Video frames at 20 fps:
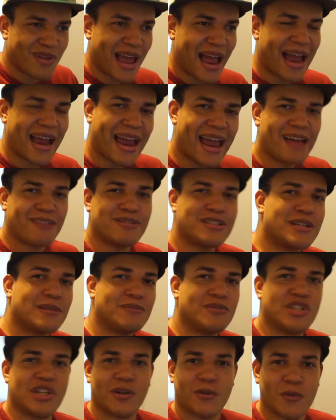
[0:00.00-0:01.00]
have
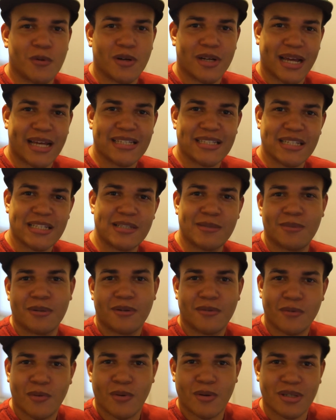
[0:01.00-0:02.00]
some general guesses, but
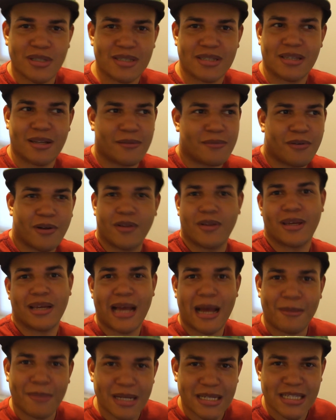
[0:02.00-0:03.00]
of course they're following
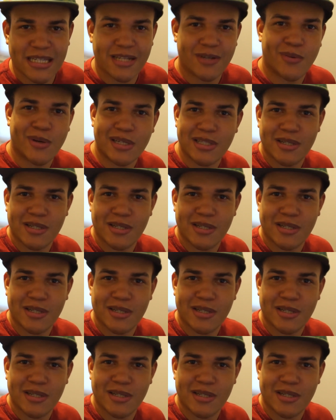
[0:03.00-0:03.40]
comics anyway.